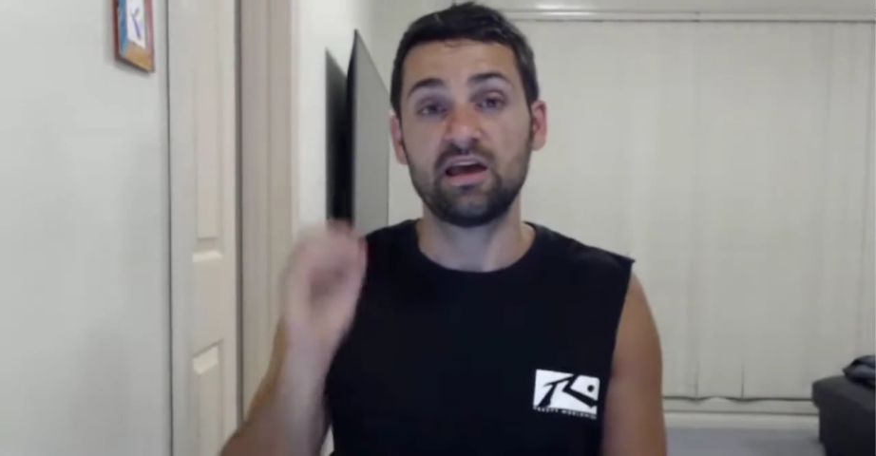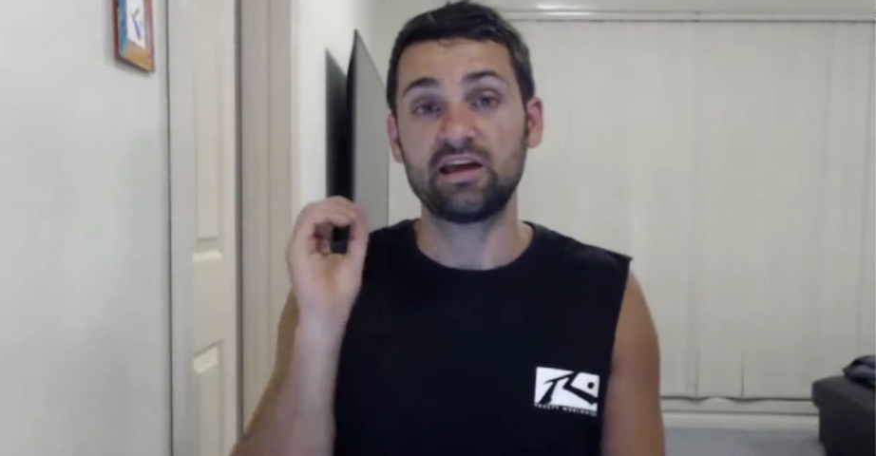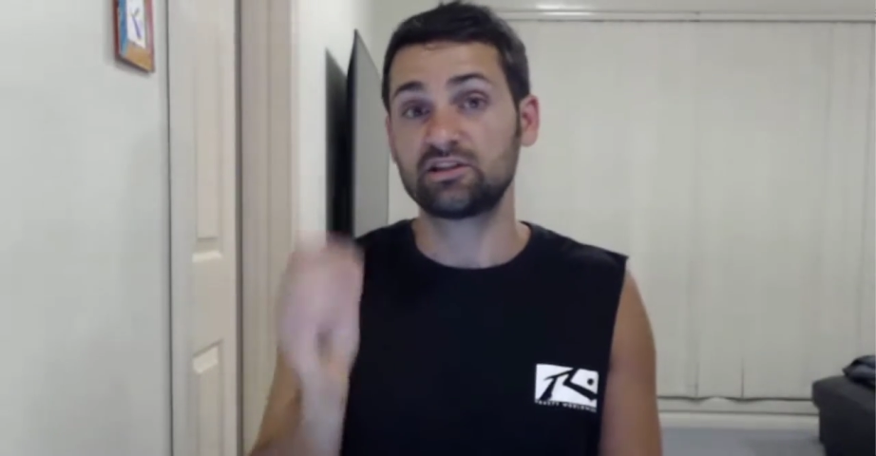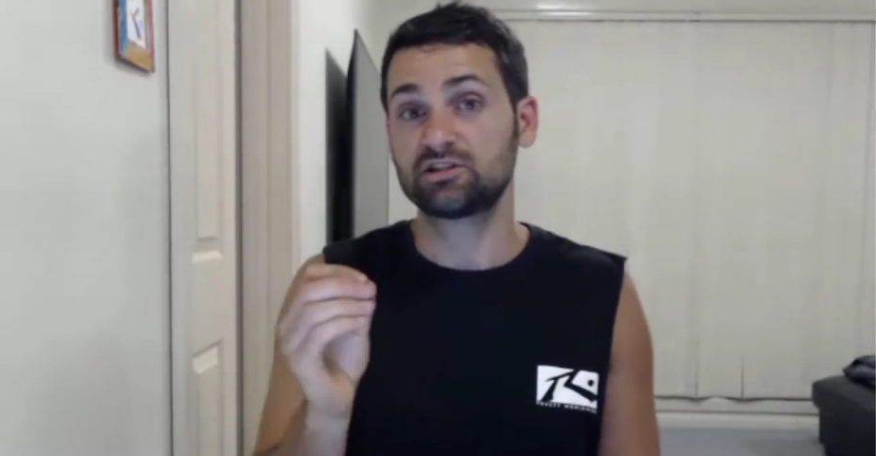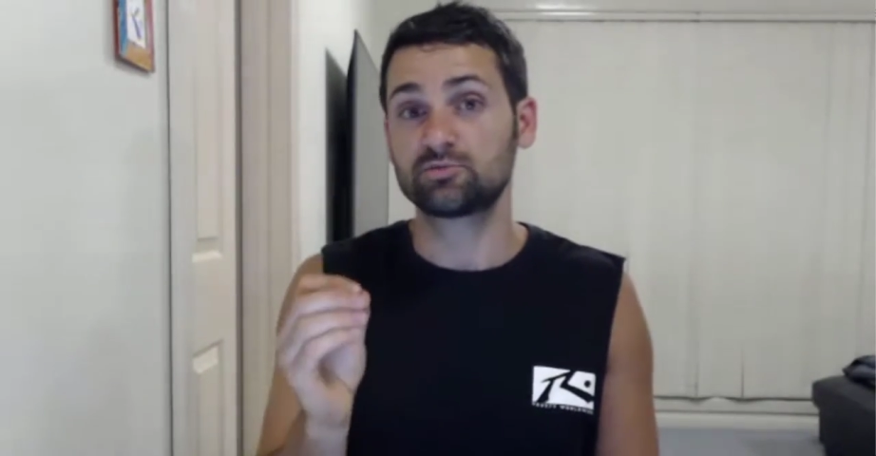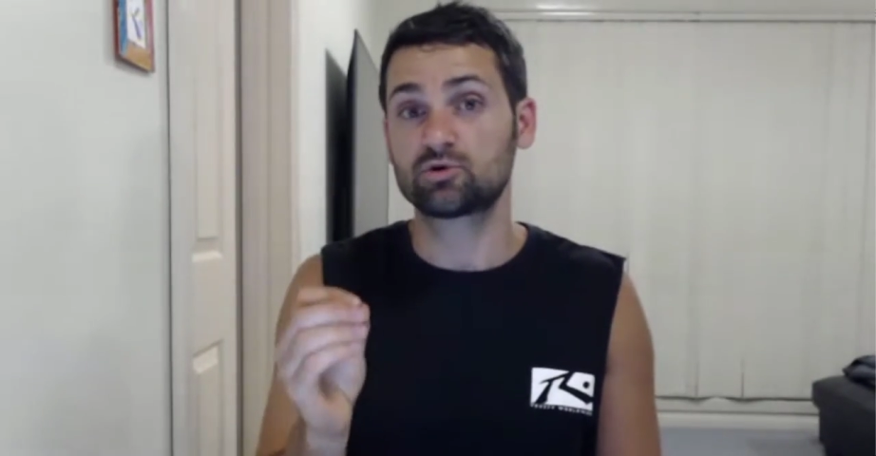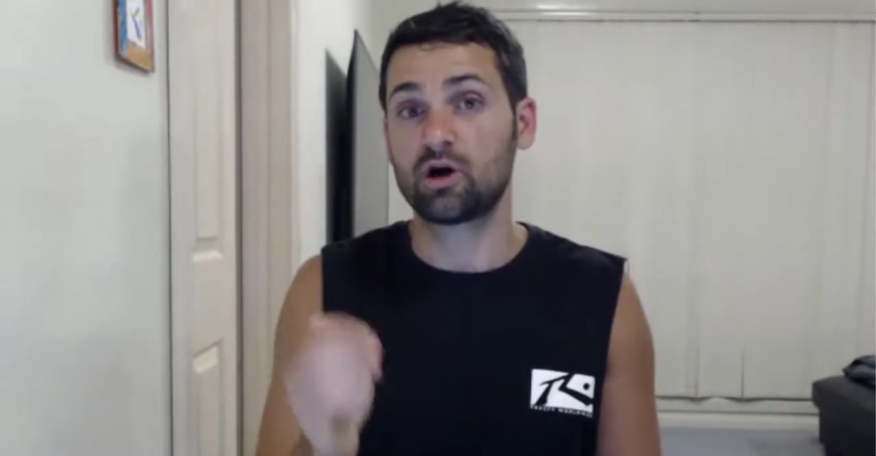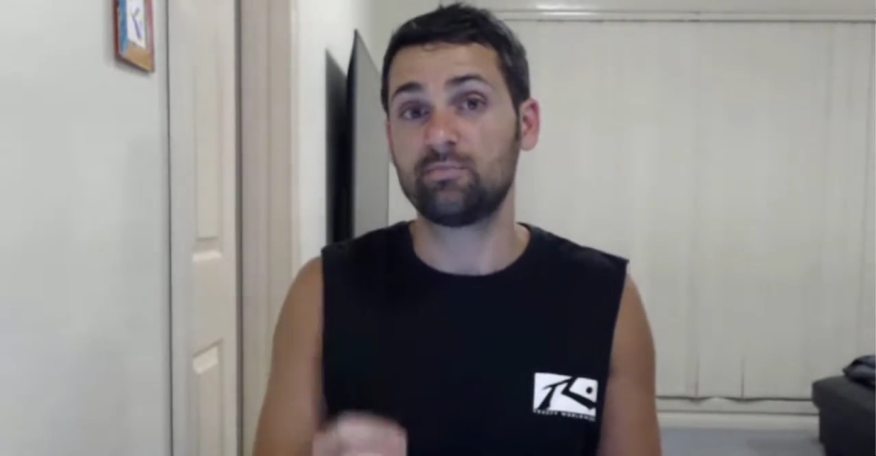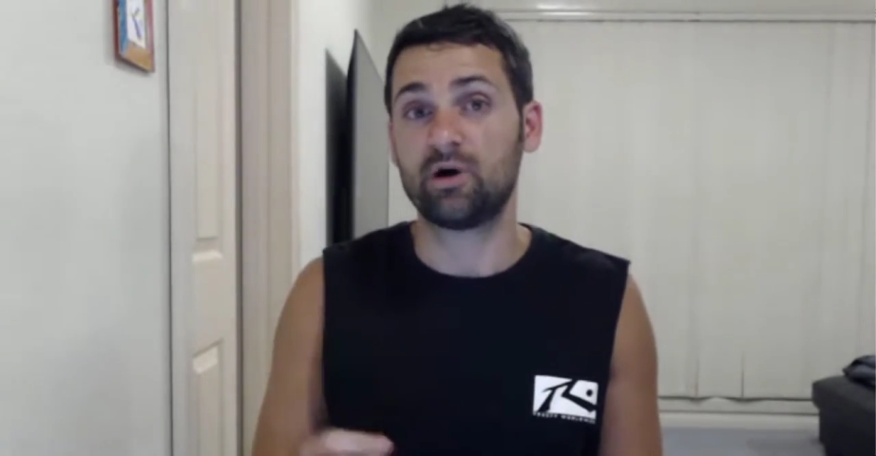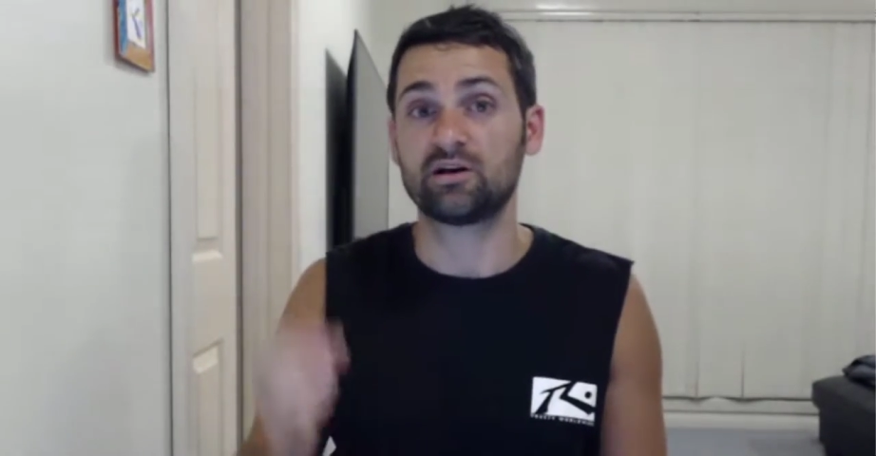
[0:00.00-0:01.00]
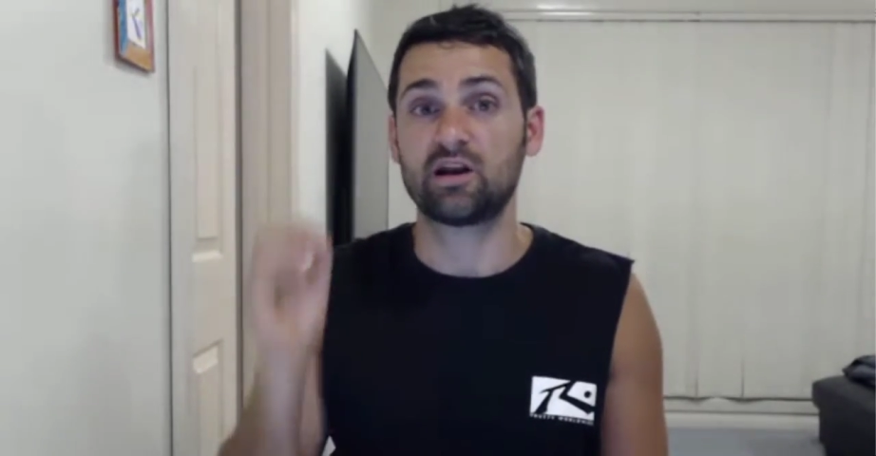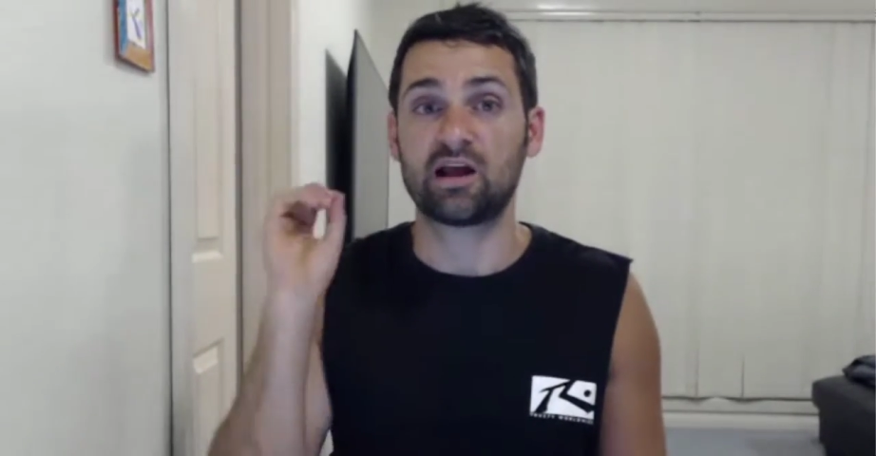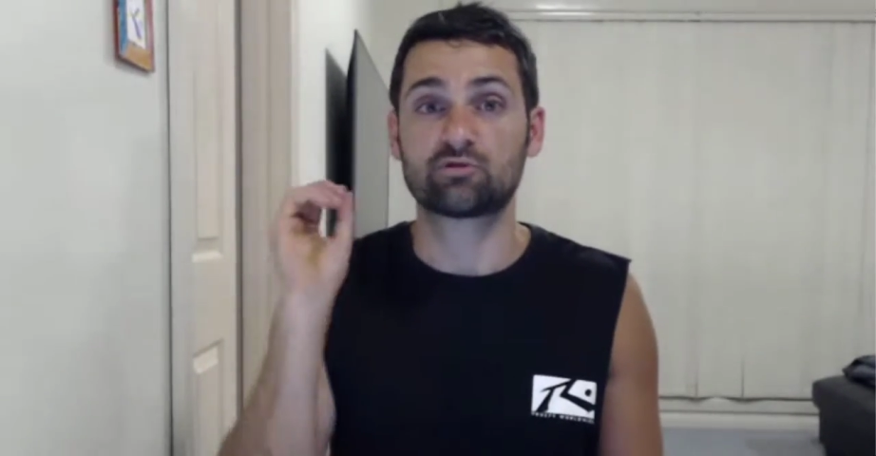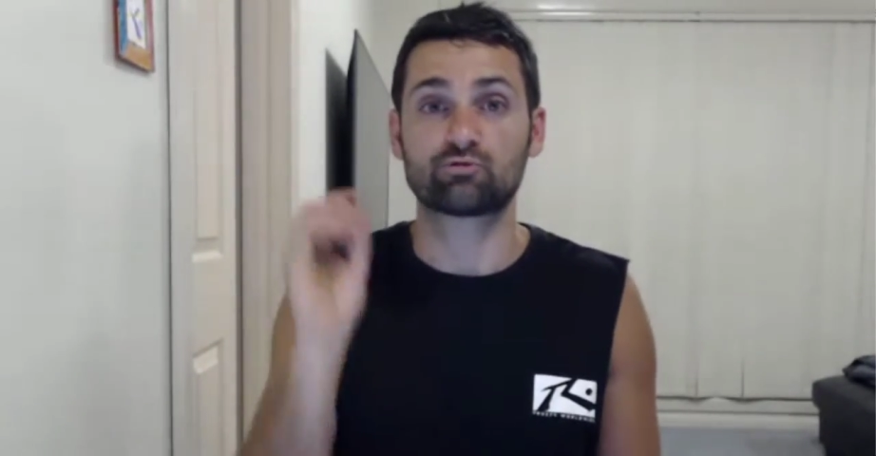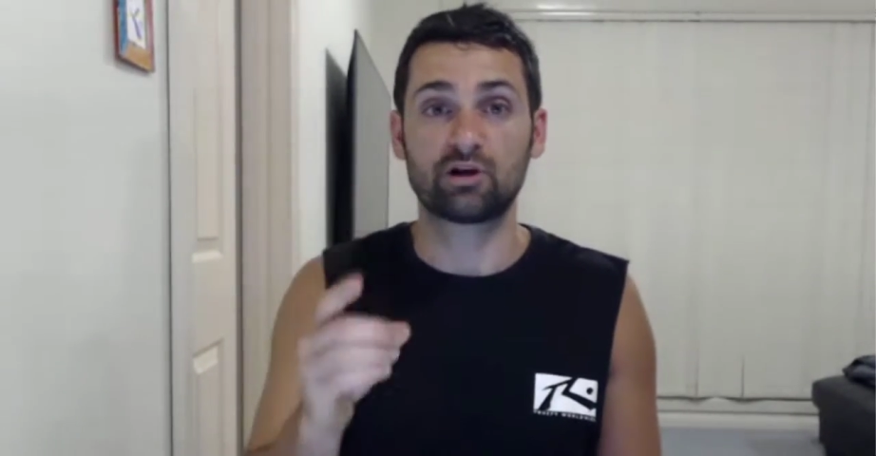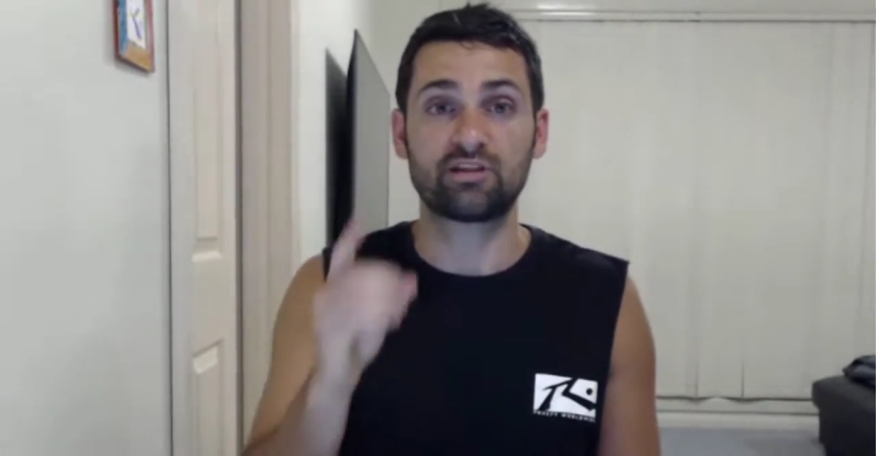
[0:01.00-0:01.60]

hit the subscribe button and